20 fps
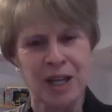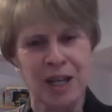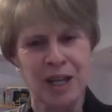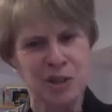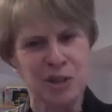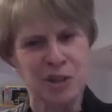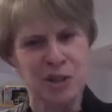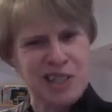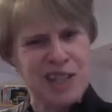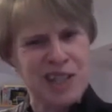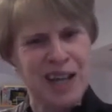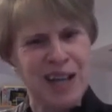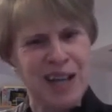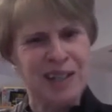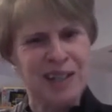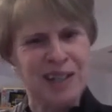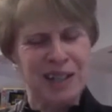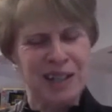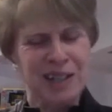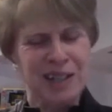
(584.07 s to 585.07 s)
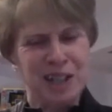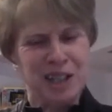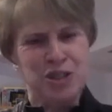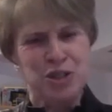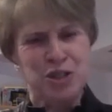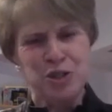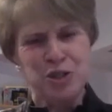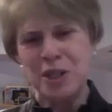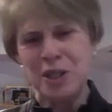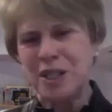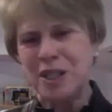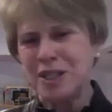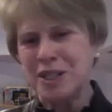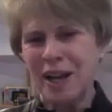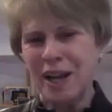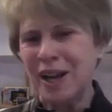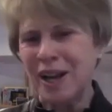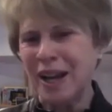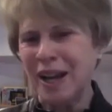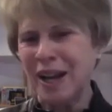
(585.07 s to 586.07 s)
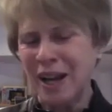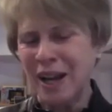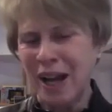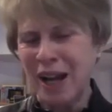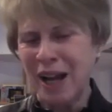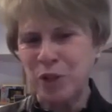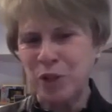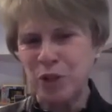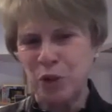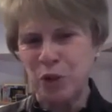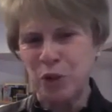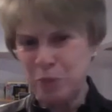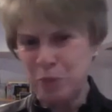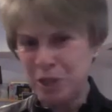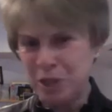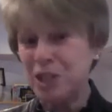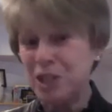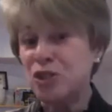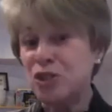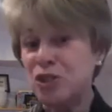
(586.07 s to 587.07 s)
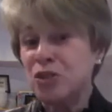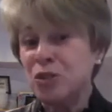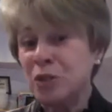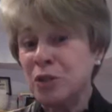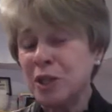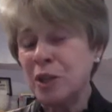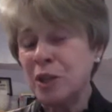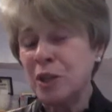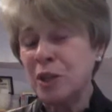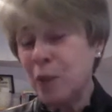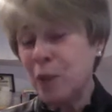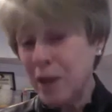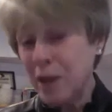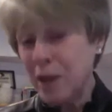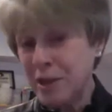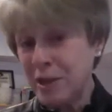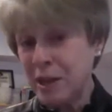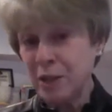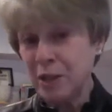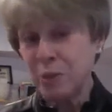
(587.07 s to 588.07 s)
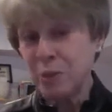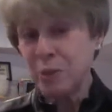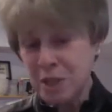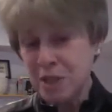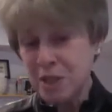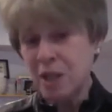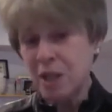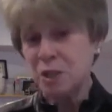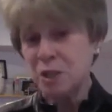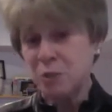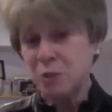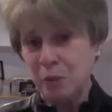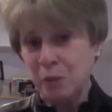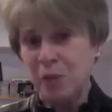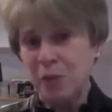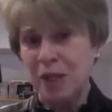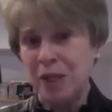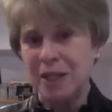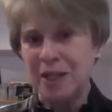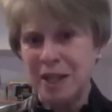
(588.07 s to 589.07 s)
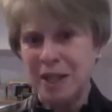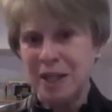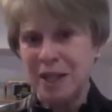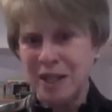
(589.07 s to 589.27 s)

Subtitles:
So it's not, did you do it exactly like I would do it, but did you do it in a way that got the results we wanted?